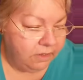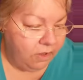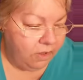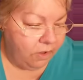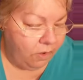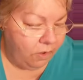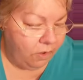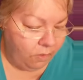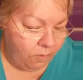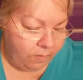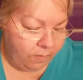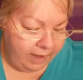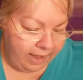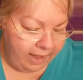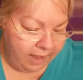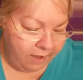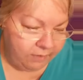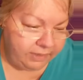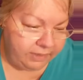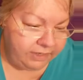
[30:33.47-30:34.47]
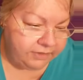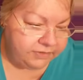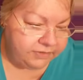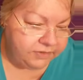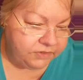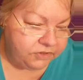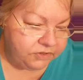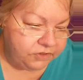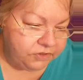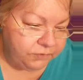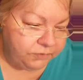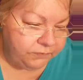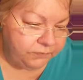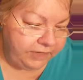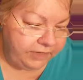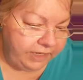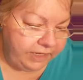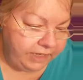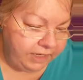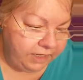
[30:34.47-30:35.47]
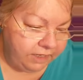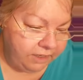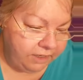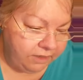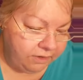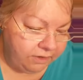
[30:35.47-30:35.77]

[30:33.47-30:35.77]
Oh, wow. Here's a sous vide.